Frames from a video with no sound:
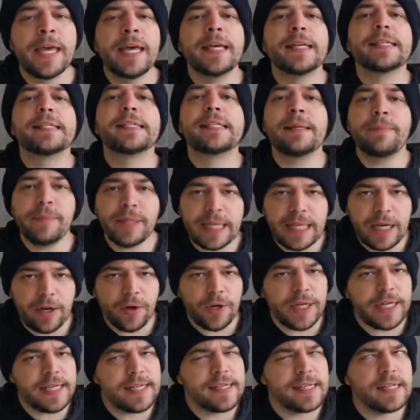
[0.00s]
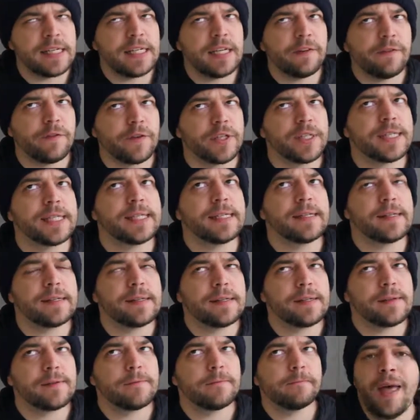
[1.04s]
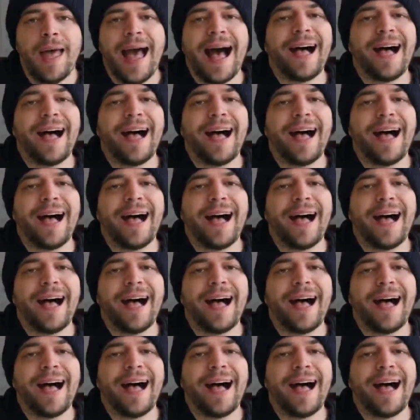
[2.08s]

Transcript: Similarities and differences.